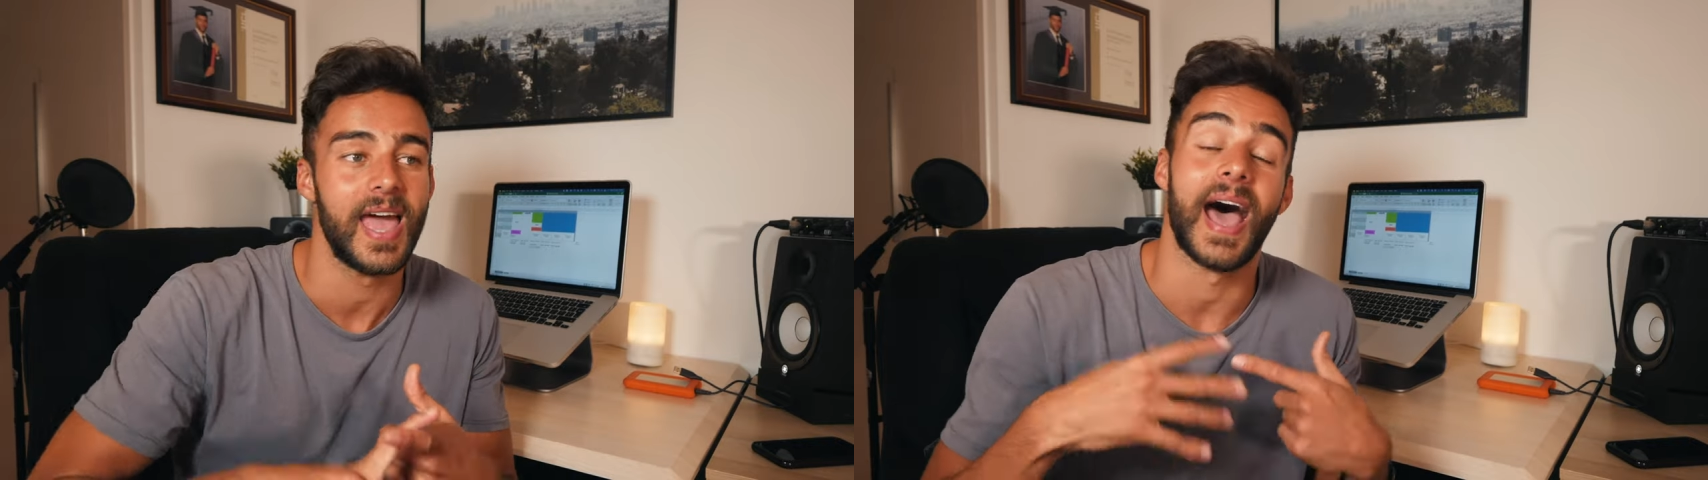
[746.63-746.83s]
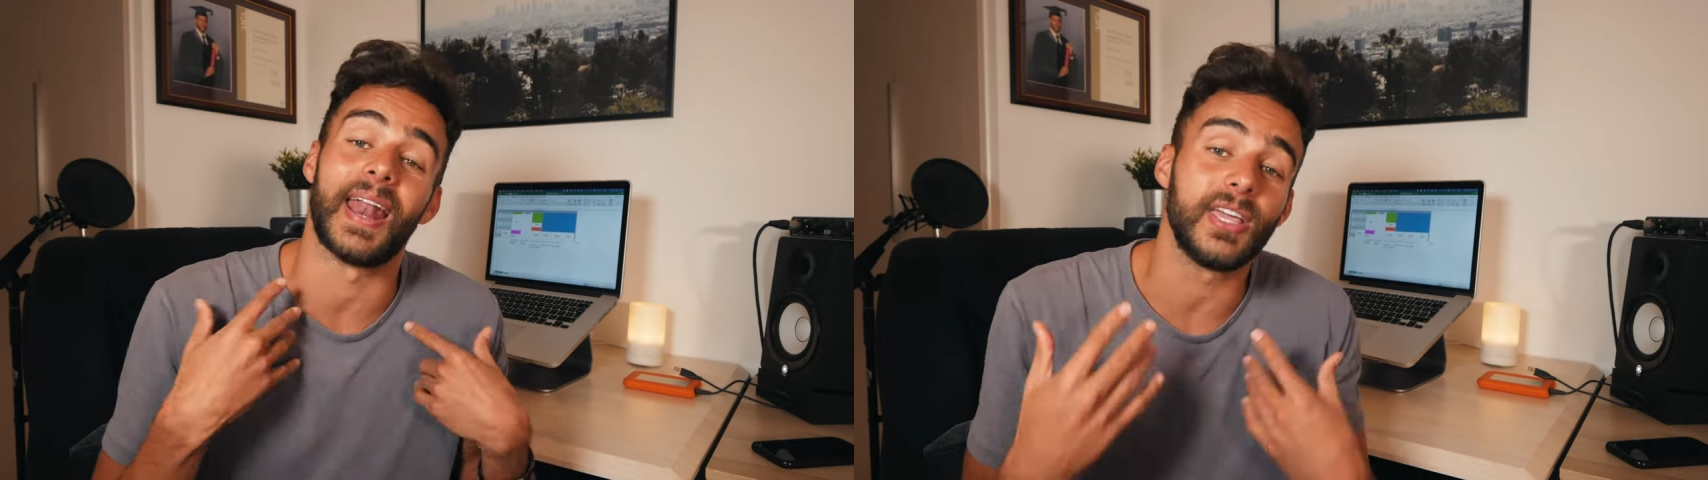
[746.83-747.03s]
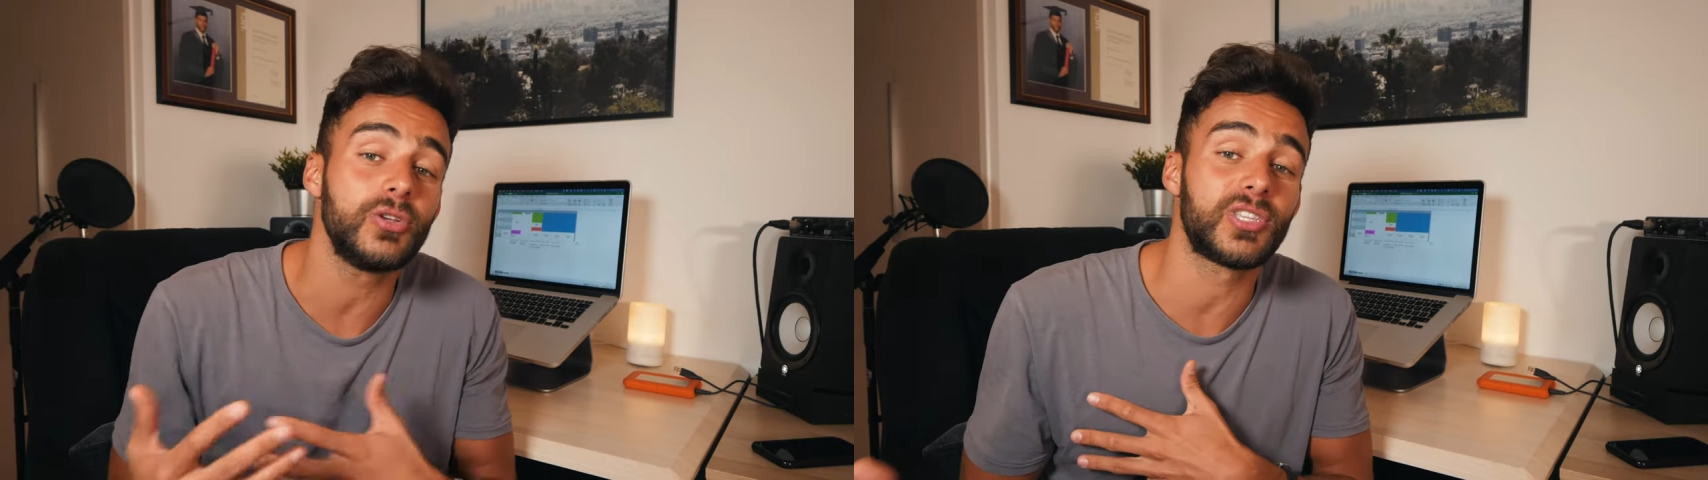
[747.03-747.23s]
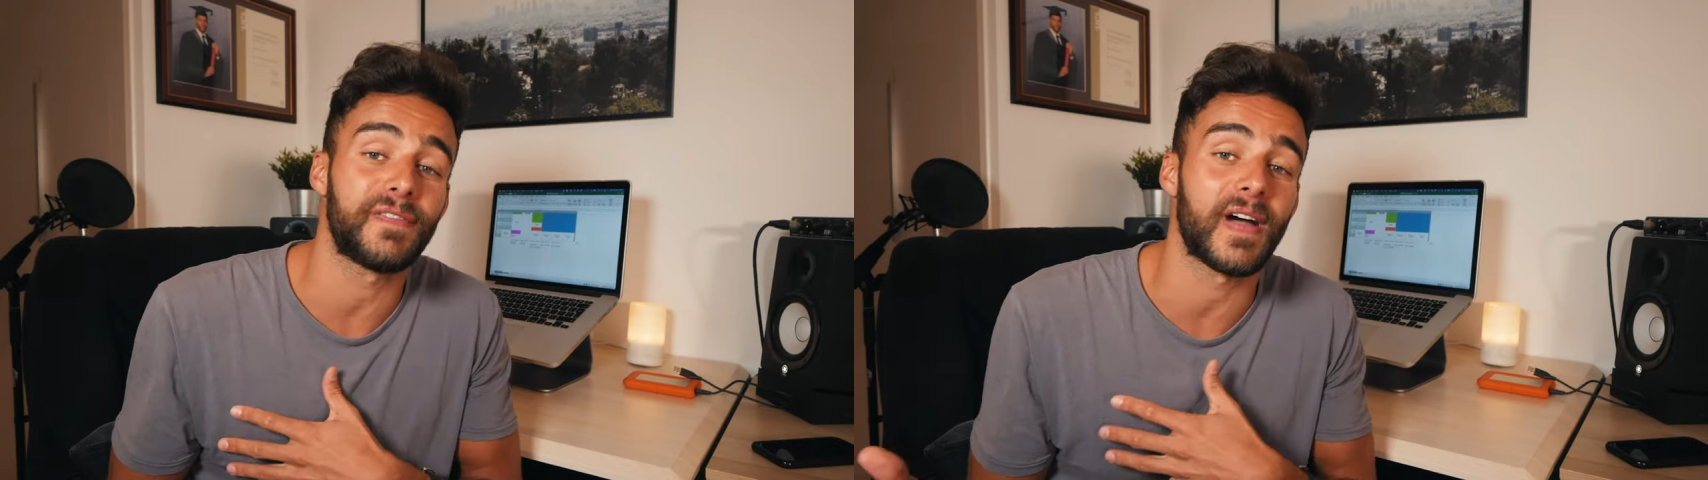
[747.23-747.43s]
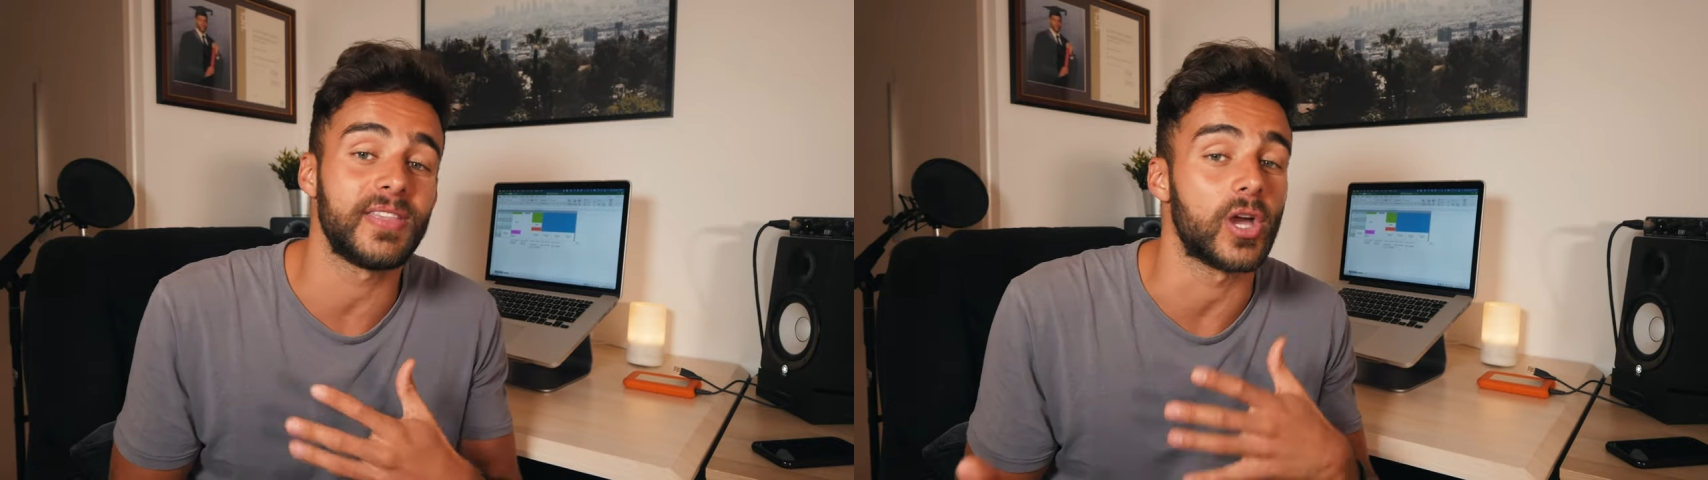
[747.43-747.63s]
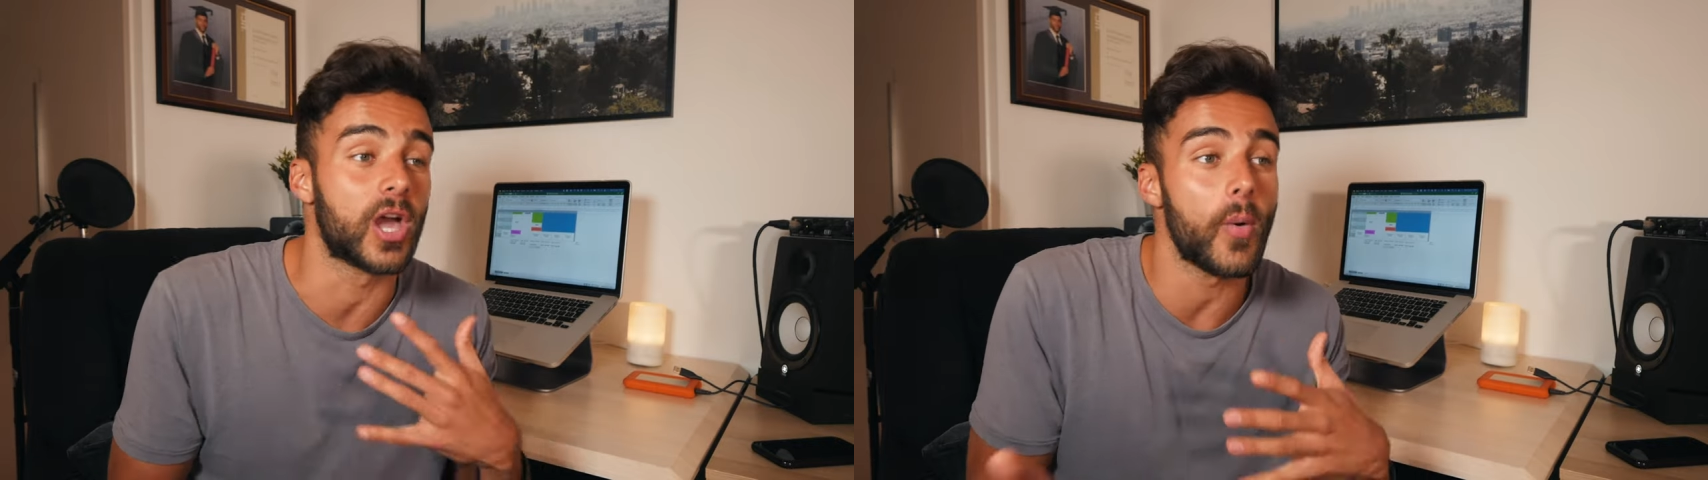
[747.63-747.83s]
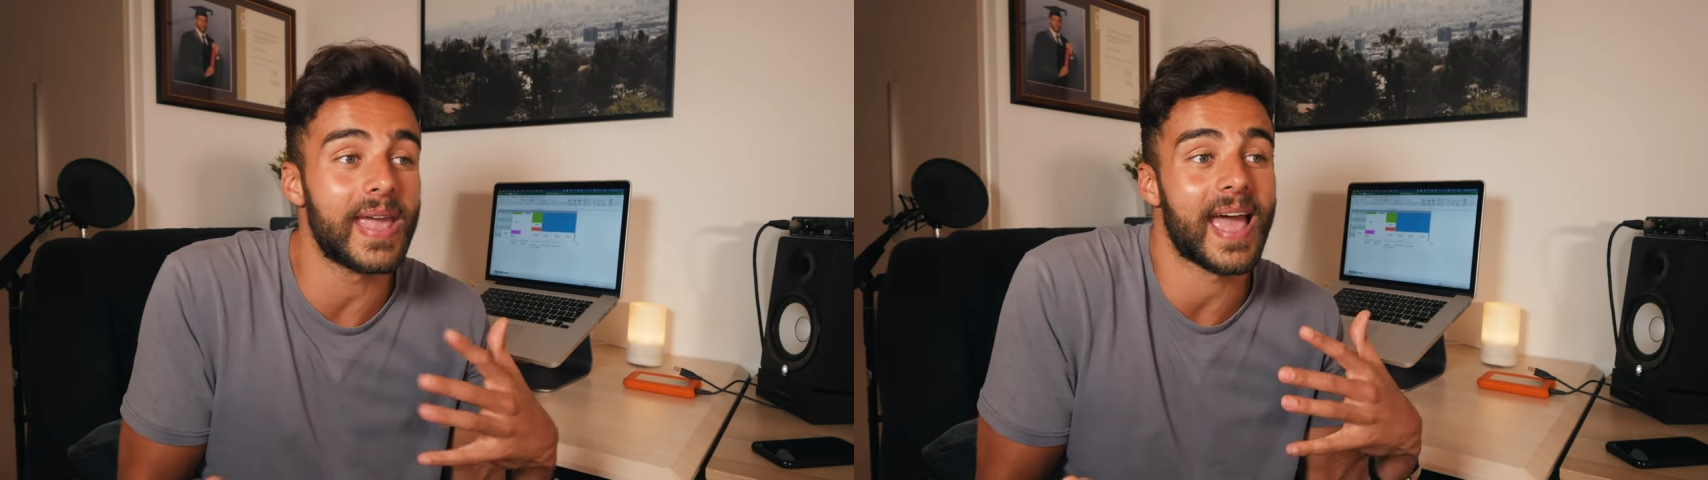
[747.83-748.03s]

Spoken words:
And I used to find that going